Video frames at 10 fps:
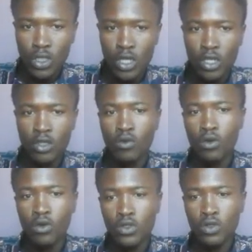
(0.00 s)
and we
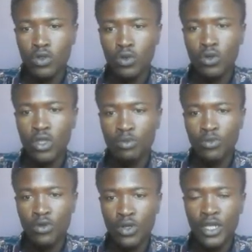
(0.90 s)
will also do the
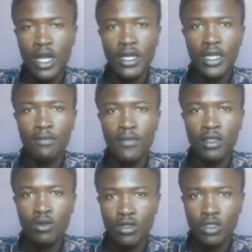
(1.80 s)
Munich
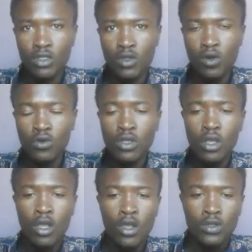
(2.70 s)
Agreement on its own.
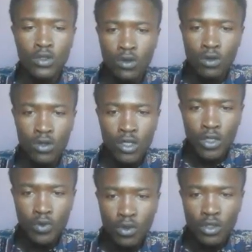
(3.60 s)
So
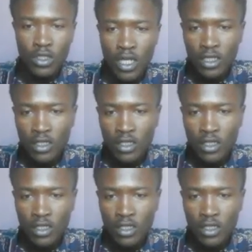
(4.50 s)
this will